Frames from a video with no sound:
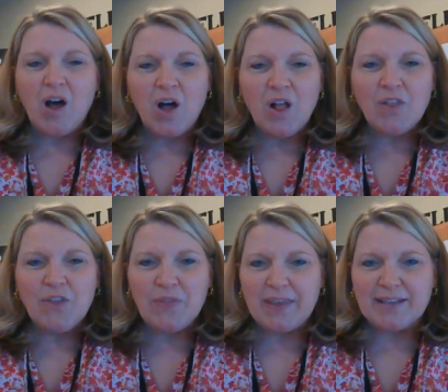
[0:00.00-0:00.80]
all
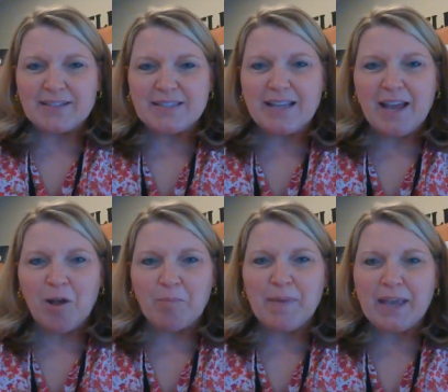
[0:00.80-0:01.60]
the things that
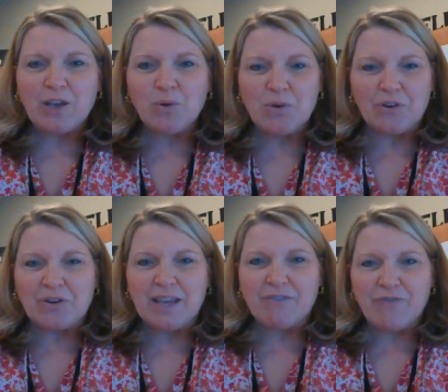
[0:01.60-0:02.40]
help make your
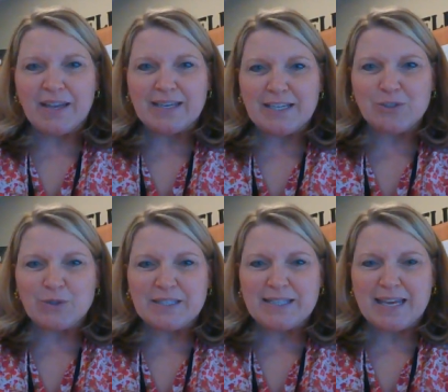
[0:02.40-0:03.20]
learning fun and
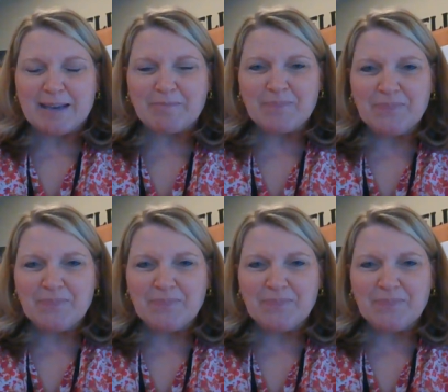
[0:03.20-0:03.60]
interesting.